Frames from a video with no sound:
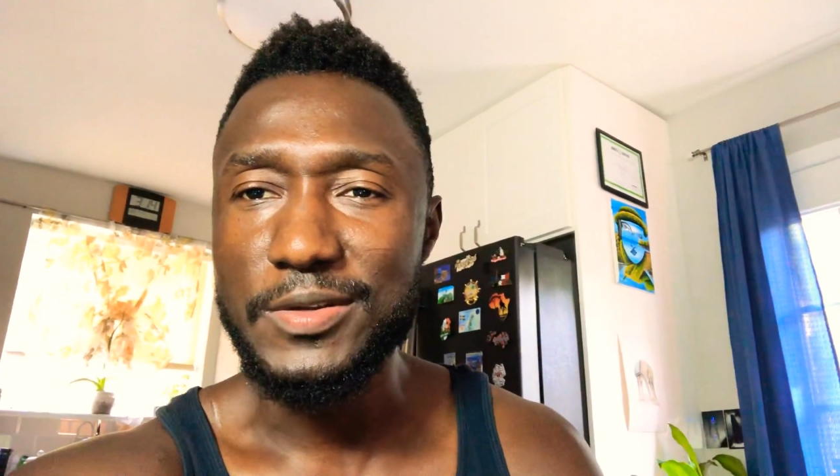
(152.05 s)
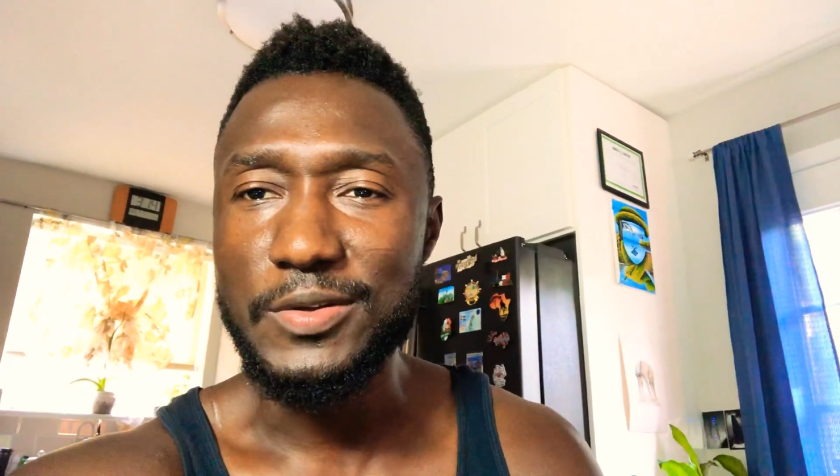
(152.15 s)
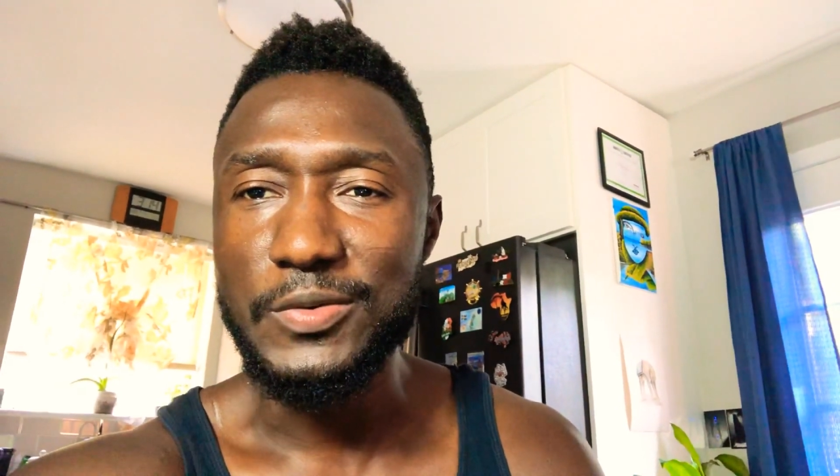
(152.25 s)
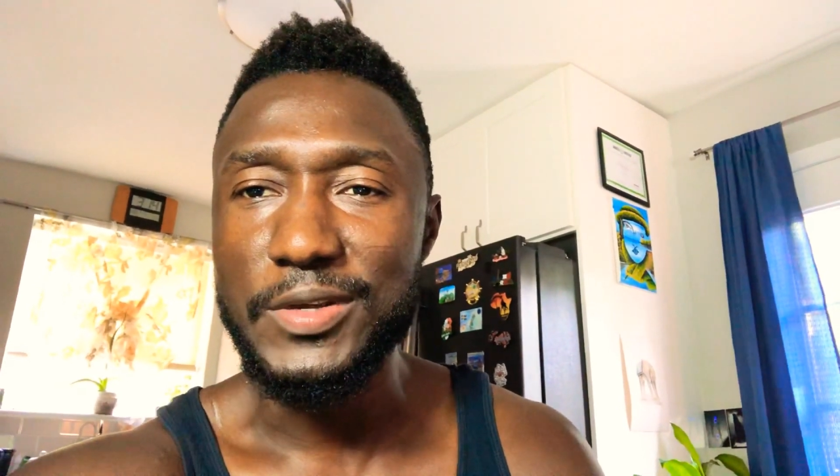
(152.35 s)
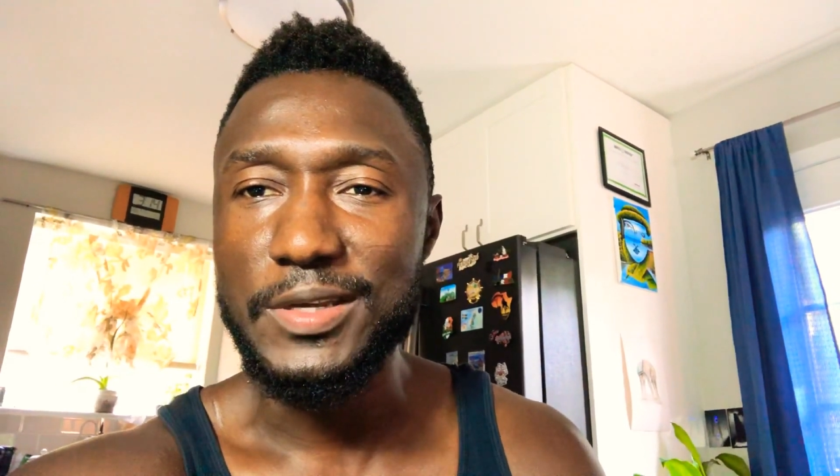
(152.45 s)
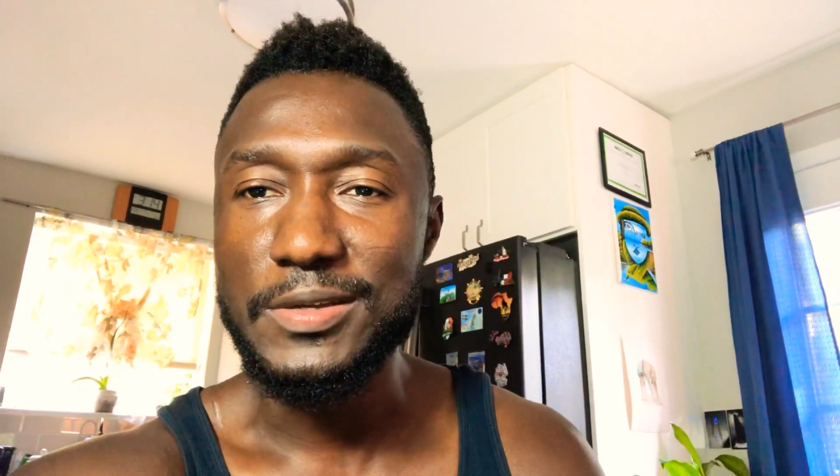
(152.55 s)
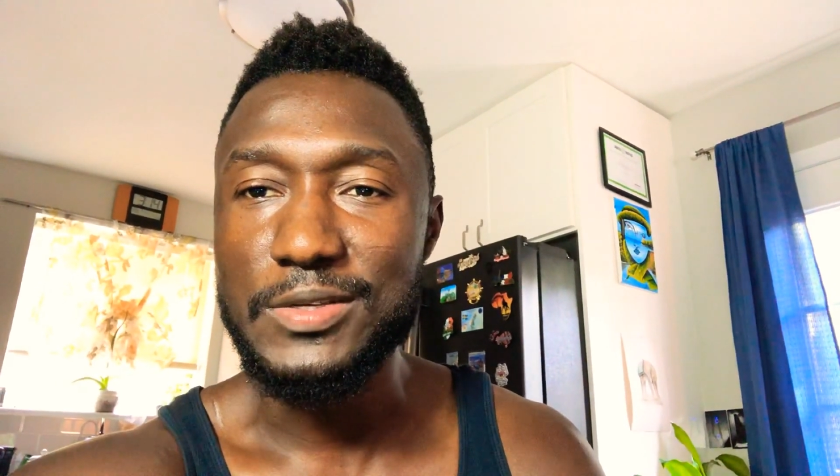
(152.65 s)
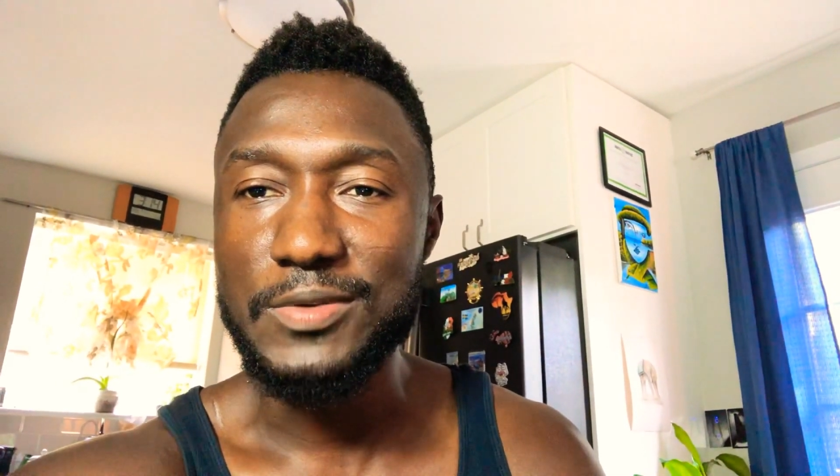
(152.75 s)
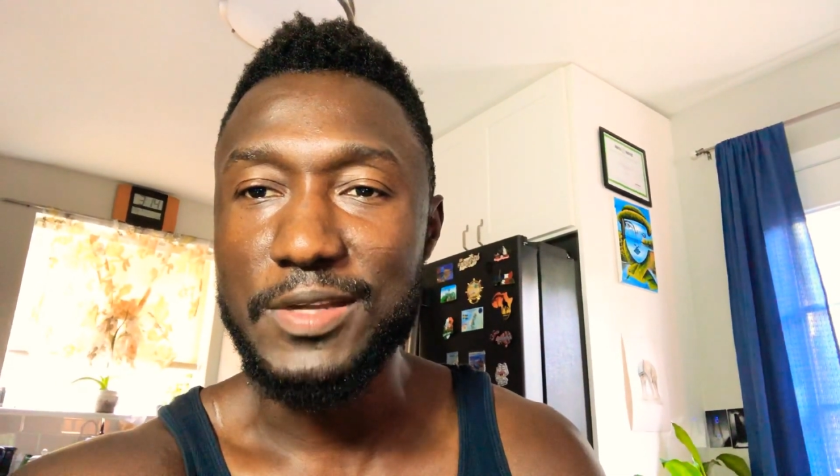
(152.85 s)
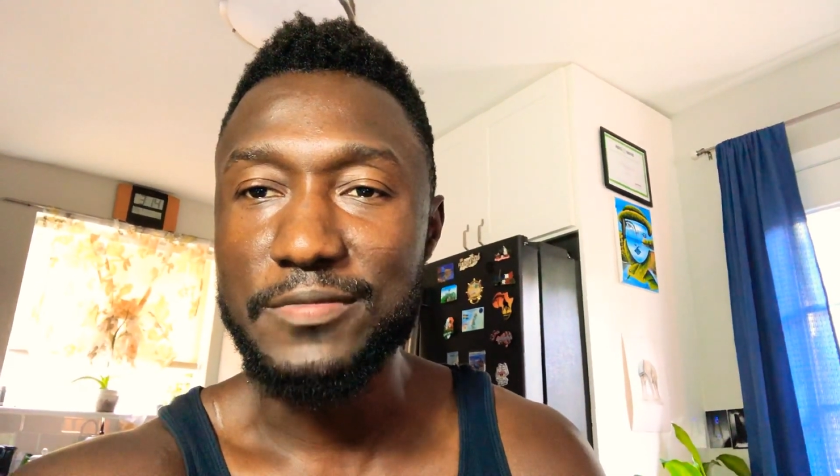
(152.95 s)
annoying,
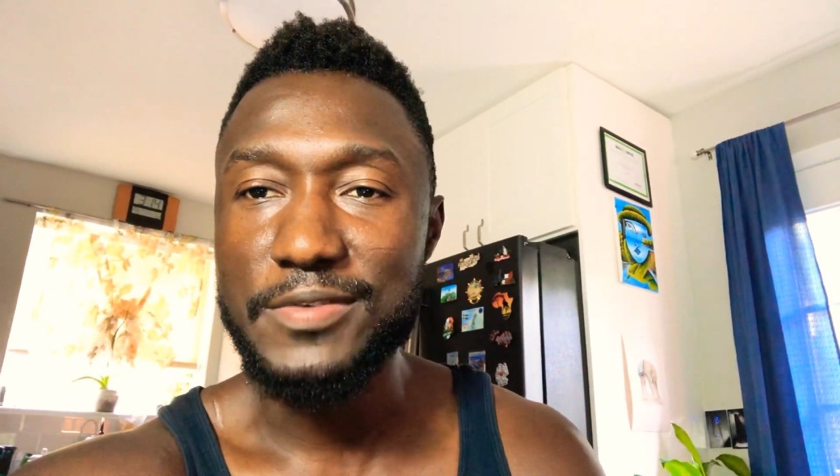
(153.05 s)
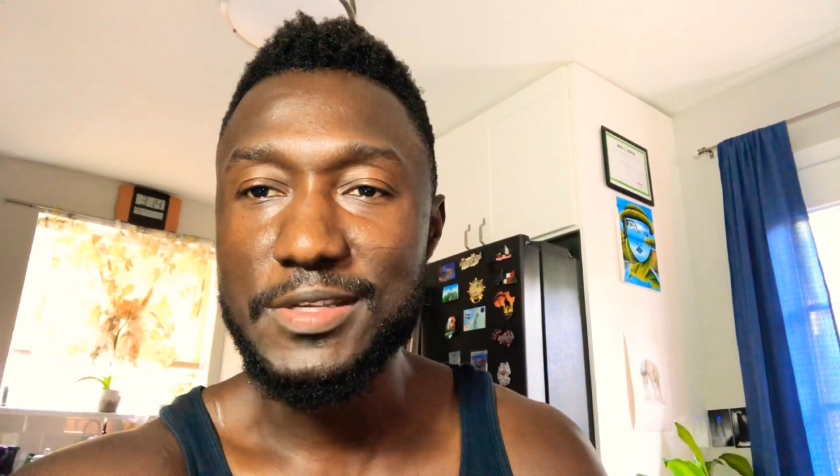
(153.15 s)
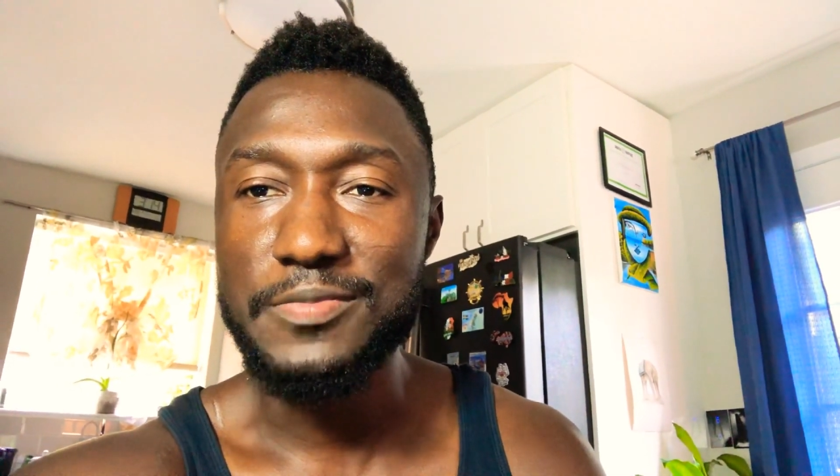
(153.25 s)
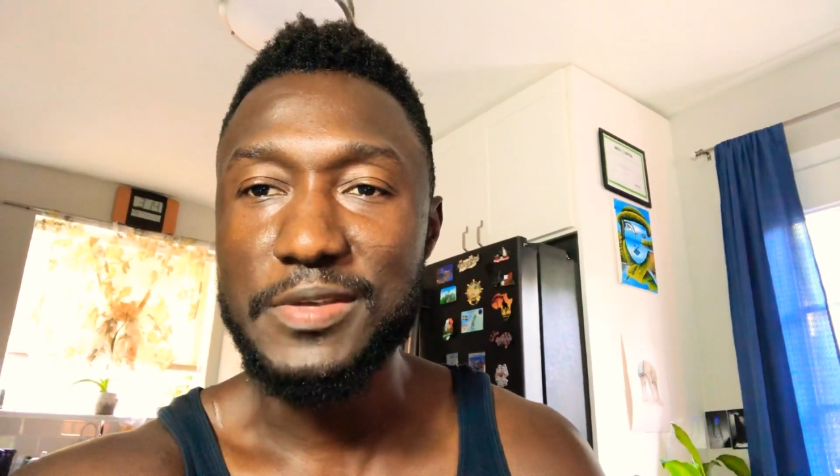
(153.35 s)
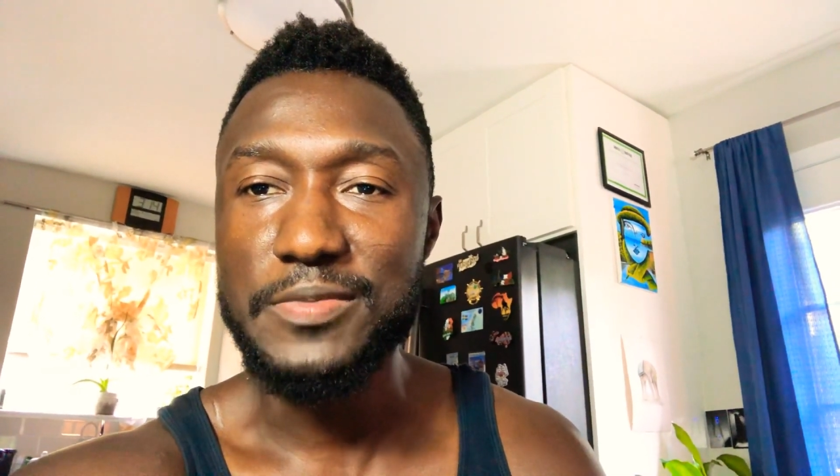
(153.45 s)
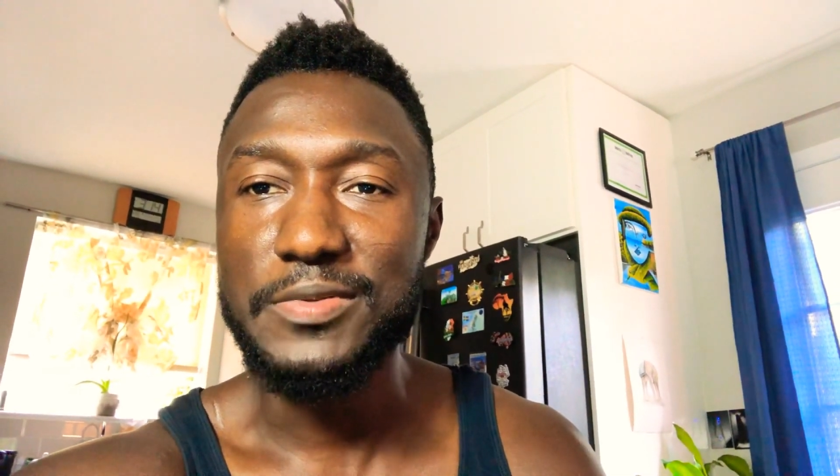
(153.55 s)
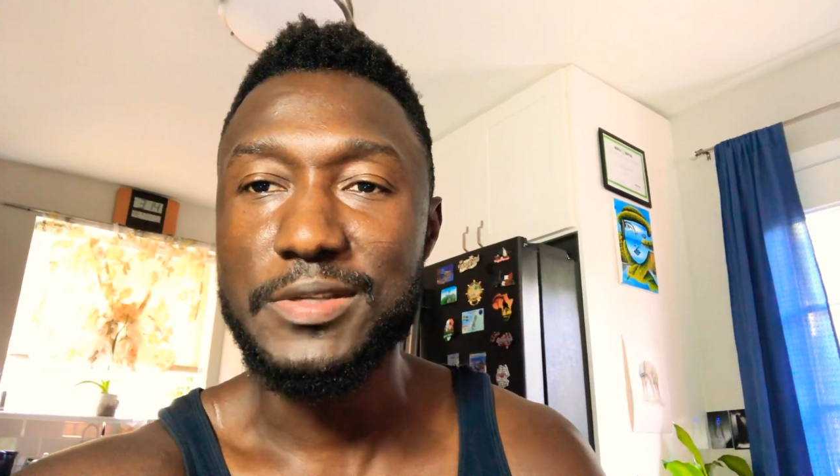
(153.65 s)
because when I visit people,